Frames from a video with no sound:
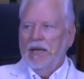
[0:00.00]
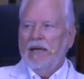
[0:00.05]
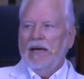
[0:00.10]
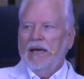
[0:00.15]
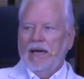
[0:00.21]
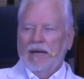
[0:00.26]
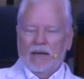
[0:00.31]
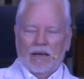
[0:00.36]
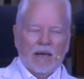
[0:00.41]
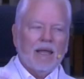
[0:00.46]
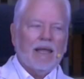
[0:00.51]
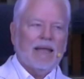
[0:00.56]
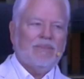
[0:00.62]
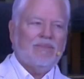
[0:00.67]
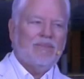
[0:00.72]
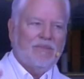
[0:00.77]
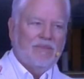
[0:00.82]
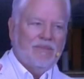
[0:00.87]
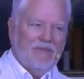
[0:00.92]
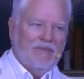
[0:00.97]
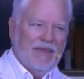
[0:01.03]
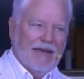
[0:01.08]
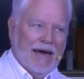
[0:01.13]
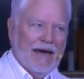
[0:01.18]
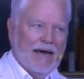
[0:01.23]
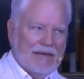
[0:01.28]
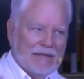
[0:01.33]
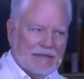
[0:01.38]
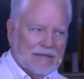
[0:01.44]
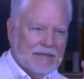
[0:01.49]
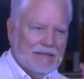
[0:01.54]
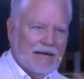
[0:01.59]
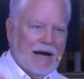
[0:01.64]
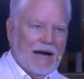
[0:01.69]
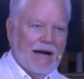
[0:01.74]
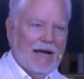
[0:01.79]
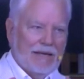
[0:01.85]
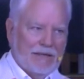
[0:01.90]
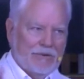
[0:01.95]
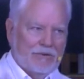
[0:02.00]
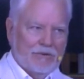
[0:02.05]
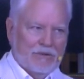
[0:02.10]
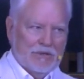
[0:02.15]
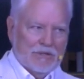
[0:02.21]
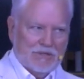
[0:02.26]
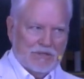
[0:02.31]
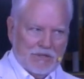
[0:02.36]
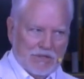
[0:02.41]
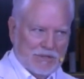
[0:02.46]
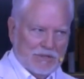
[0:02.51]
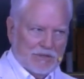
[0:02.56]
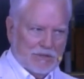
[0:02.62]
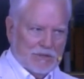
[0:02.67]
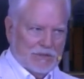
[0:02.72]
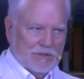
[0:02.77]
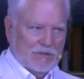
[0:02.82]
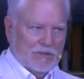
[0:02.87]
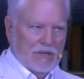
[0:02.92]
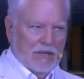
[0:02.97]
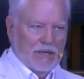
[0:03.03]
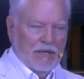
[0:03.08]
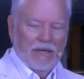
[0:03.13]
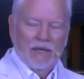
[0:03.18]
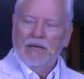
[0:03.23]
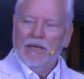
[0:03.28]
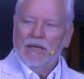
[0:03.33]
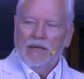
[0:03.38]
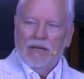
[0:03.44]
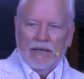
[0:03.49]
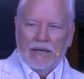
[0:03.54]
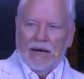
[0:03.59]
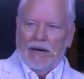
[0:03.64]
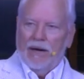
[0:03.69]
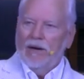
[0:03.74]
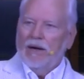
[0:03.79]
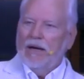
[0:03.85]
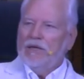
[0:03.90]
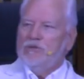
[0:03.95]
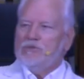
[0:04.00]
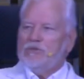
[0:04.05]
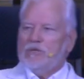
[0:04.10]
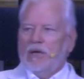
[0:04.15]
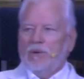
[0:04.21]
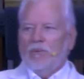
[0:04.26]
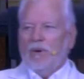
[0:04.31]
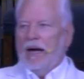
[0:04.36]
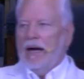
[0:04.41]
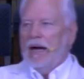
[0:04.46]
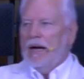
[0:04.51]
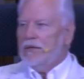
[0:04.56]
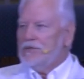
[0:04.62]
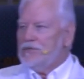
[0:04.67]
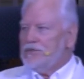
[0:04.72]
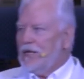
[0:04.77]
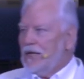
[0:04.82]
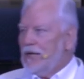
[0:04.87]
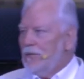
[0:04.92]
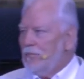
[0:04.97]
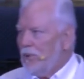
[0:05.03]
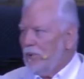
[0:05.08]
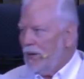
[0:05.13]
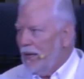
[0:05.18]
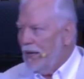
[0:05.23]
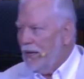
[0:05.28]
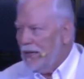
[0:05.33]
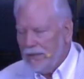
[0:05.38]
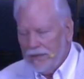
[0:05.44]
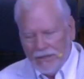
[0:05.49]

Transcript: and let that guide your decisions. Now, you say, well, how does that apply to